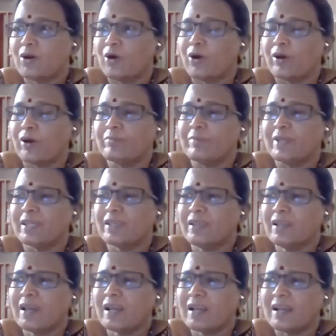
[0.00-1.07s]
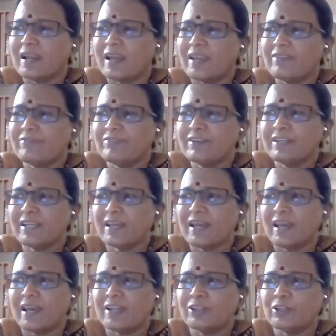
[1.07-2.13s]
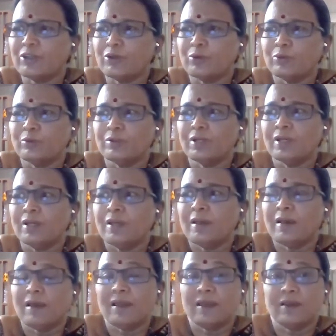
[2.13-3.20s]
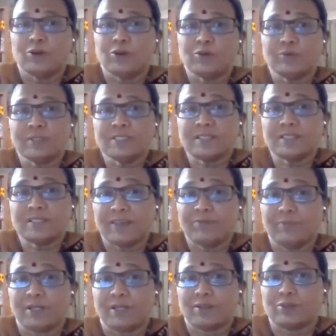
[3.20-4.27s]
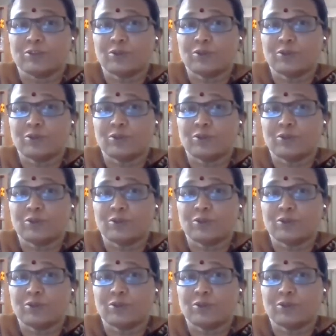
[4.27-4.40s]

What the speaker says: on making our life and attitude towards life better.